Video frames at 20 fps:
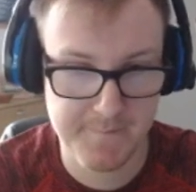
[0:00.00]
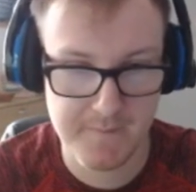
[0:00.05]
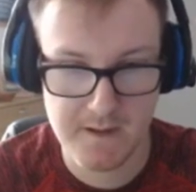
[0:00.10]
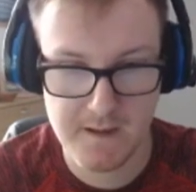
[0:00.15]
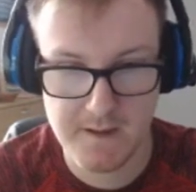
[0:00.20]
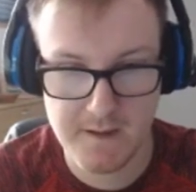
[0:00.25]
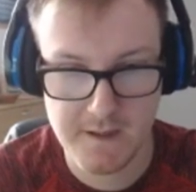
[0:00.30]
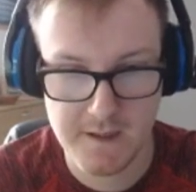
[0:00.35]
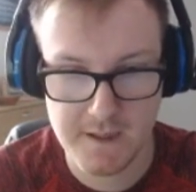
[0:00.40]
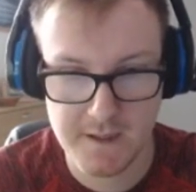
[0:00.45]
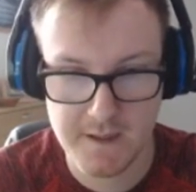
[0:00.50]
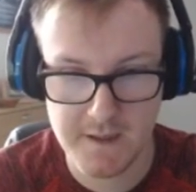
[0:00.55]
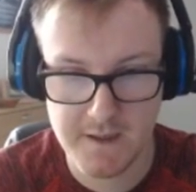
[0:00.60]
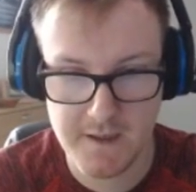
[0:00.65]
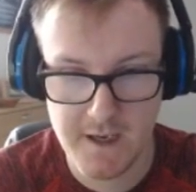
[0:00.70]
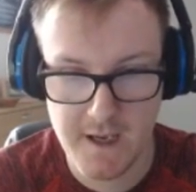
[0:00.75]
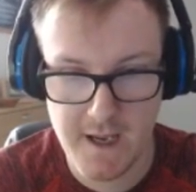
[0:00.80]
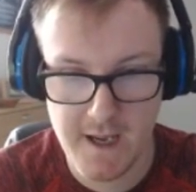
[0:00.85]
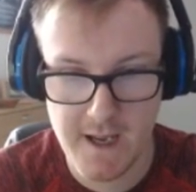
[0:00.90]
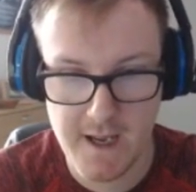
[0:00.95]
You can
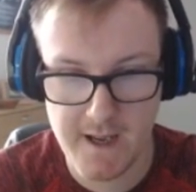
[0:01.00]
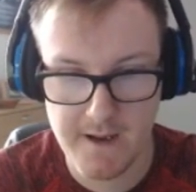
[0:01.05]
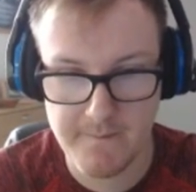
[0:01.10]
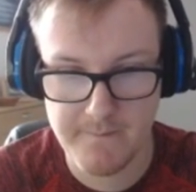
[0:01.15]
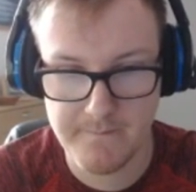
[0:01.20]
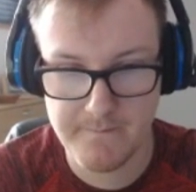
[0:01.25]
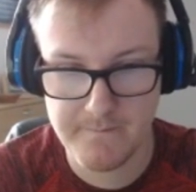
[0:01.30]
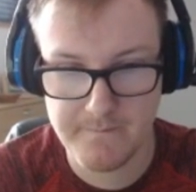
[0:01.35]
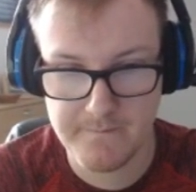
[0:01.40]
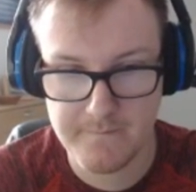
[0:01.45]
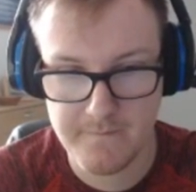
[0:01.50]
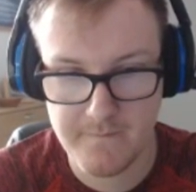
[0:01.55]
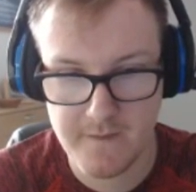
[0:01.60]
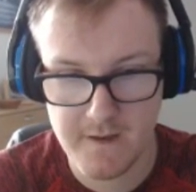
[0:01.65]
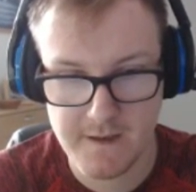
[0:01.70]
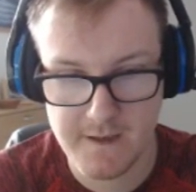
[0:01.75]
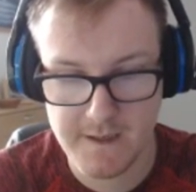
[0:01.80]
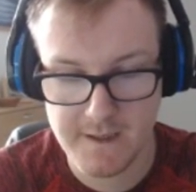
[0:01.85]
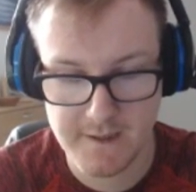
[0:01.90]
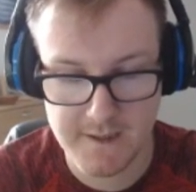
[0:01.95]

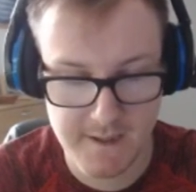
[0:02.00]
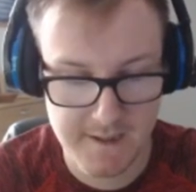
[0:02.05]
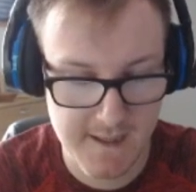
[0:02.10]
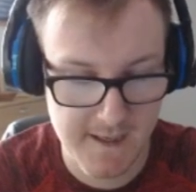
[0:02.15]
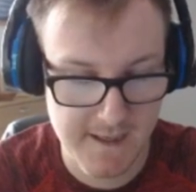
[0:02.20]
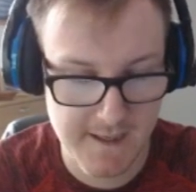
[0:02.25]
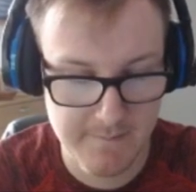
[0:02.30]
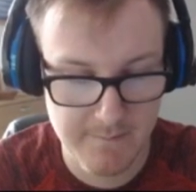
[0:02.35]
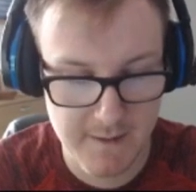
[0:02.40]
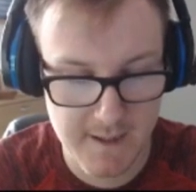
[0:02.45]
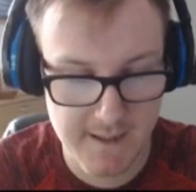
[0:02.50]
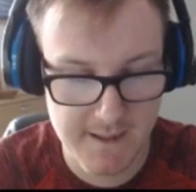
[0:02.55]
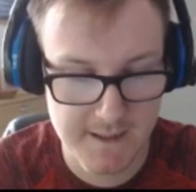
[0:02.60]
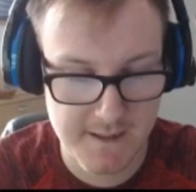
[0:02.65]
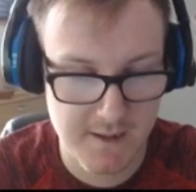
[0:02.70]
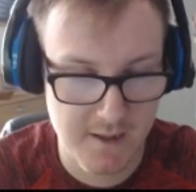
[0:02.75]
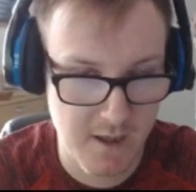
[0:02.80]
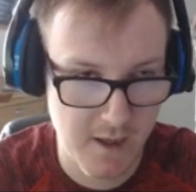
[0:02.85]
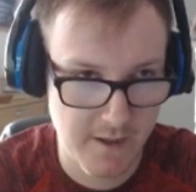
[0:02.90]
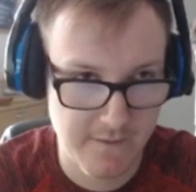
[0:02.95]
you play this
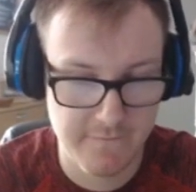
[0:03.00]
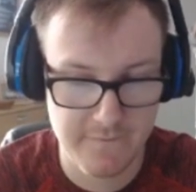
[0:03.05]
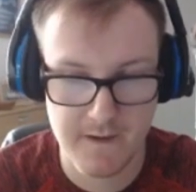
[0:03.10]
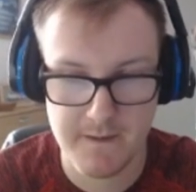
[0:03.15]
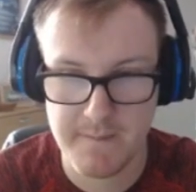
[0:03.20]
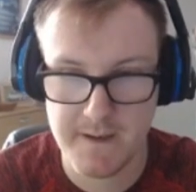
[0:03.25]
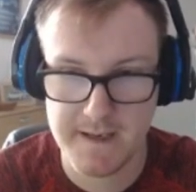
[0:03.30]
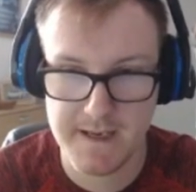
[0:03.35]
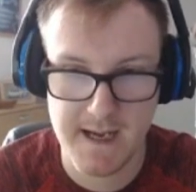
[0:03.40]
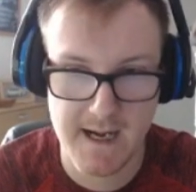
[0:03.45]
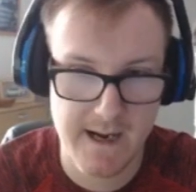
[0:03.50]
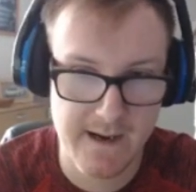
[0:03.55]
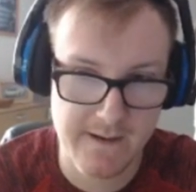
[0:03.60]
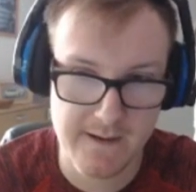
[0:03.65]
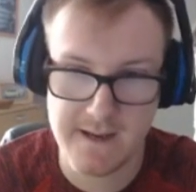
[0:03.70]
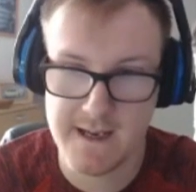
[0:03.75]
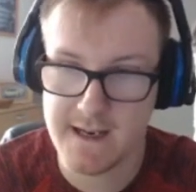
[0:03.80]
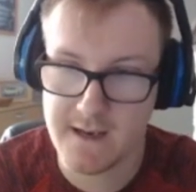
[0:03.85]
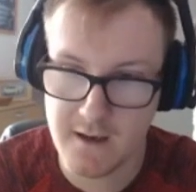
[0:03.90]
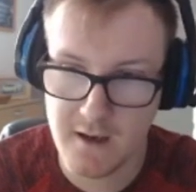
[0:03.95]
card, flip it
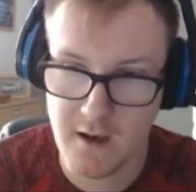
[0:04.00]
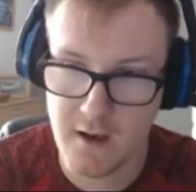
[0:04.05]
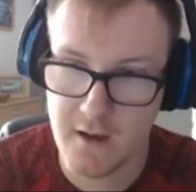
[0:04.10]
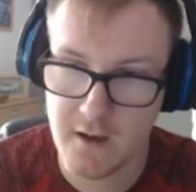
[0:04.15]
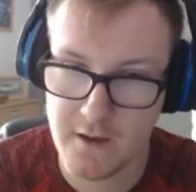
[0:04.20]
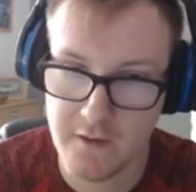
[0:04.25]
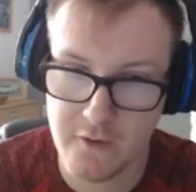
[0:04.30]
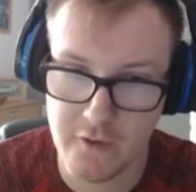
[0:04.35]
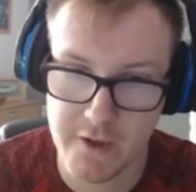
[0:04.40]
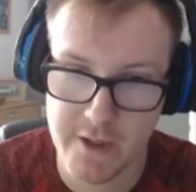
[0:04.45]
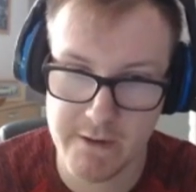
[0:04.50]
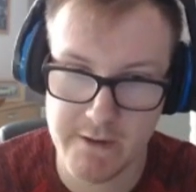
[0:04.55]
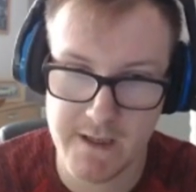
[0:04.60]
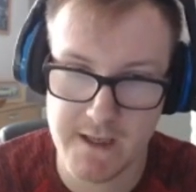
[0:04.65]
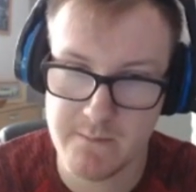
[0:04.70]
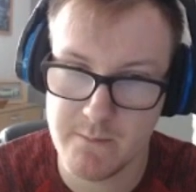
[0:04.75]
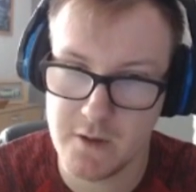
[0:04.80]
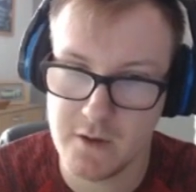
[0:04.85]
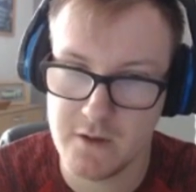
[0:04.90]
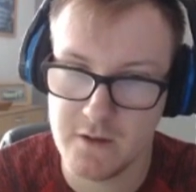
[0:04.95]
down, it can't annoy you
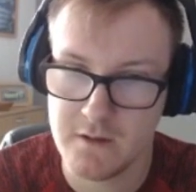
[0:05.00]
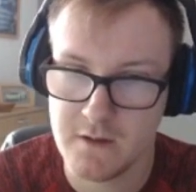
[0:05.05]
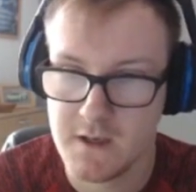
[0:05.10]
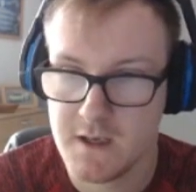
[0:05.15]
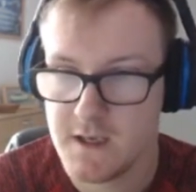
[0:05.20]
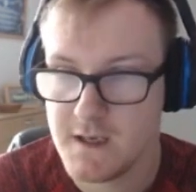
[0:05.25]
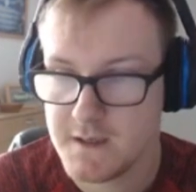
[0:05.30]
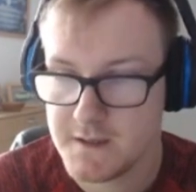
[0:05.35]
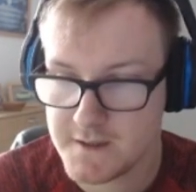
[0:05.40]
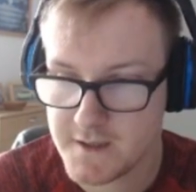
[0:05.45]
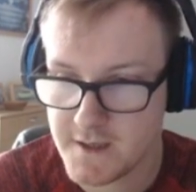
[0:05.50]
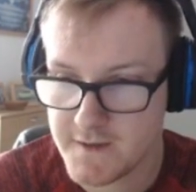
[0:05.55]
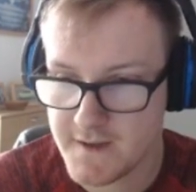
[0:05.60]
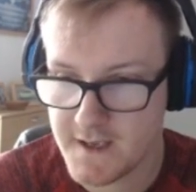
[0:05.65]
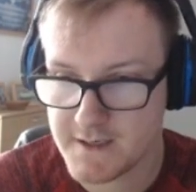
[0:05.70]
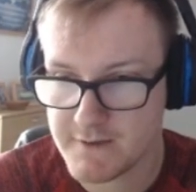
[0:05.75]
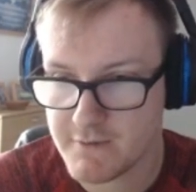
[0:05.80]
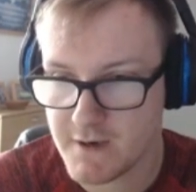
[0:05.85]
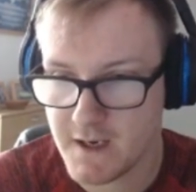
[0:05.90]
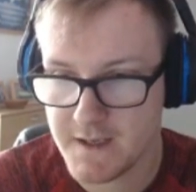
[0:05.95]
anymore. So
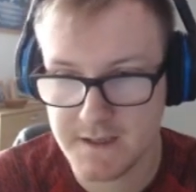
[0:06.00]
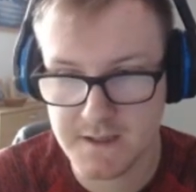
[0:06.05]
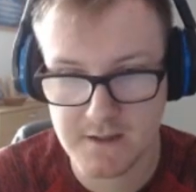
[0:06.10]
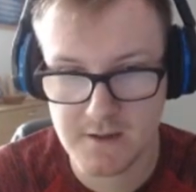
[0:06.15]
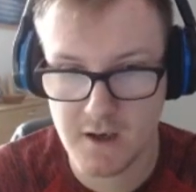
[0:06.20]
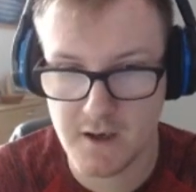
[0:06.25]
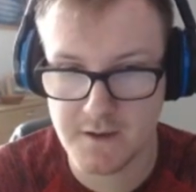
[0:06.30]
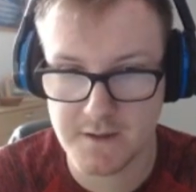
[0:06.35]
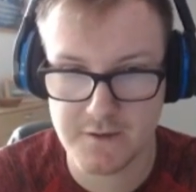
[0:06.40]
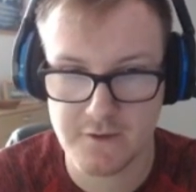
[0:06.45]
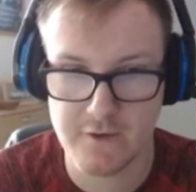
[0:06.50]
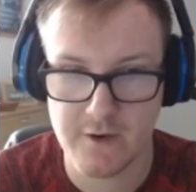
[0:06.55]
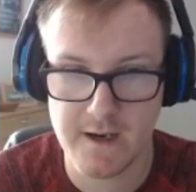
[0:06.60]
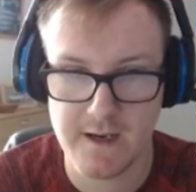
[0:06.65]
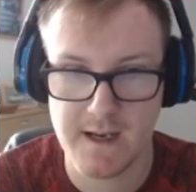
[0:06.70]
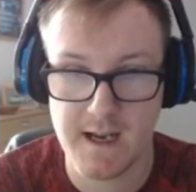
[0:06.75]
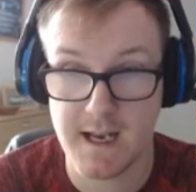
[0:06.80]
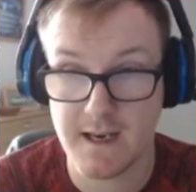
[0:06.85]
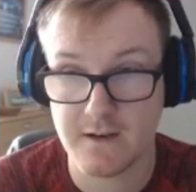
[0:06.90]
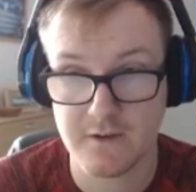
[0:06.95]
that's why this card is great,
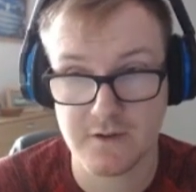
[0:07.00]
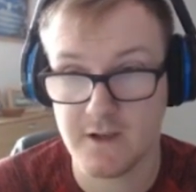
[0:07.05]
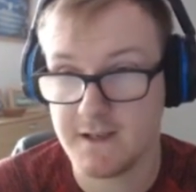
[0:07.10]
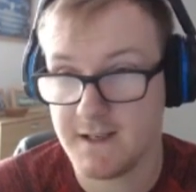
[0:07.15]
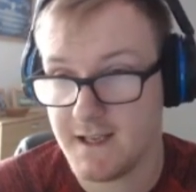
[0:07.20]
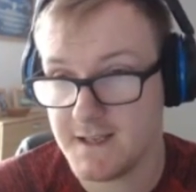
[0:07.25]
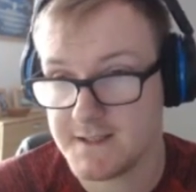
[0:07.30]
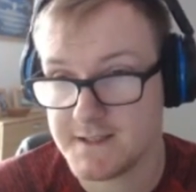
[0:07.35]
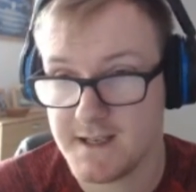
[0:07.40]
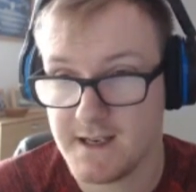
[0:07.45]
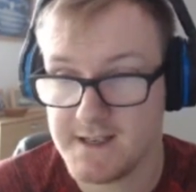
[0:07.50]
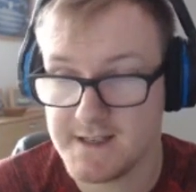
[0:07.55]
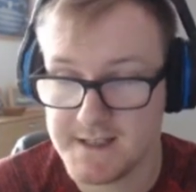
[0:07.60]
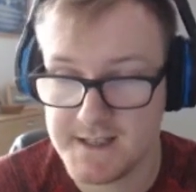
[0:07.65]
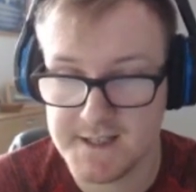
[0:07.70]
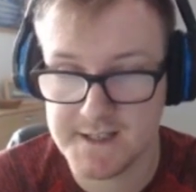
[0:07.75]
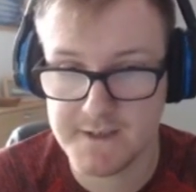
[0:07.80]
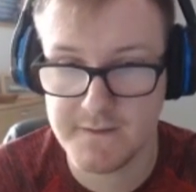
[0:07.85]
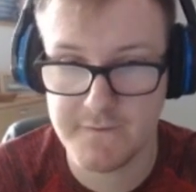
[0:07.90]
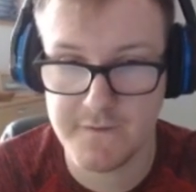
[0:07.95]
and also, like I say, it's
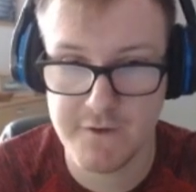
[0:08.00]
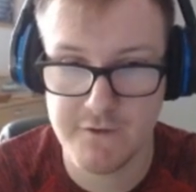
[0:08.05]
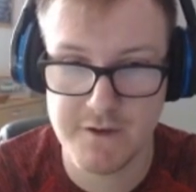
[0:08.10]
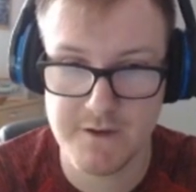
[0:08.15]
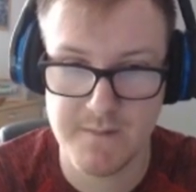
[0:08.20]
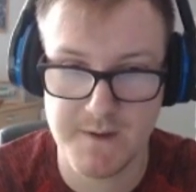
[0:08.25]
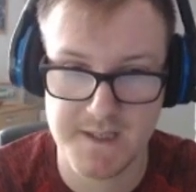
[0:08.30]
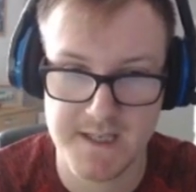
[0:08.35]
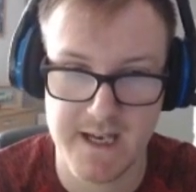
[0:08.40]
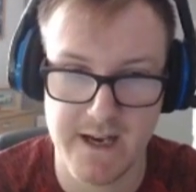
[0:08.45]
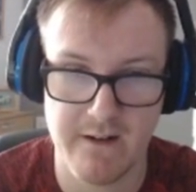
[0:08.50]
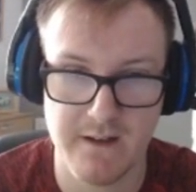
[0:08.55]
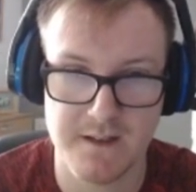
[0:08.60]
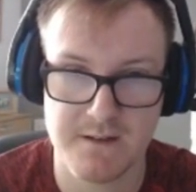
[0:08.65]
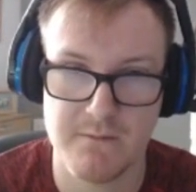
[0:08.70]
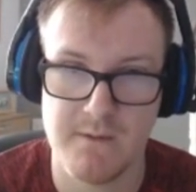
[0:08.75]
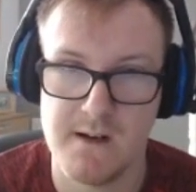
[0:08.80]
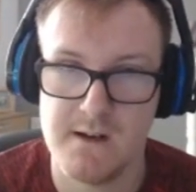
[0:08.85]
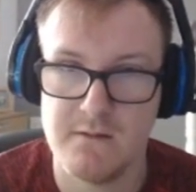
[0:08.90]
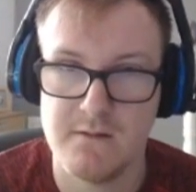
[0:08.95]
instant fusion material as
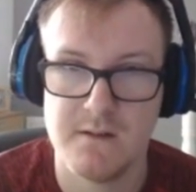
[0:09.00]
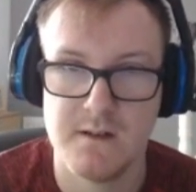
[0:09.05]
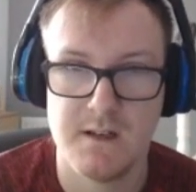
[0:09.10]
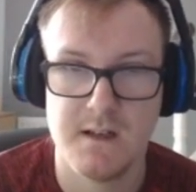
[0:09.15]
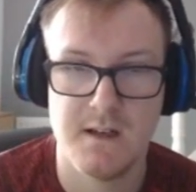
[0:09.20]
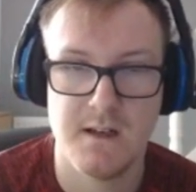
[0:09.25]
well.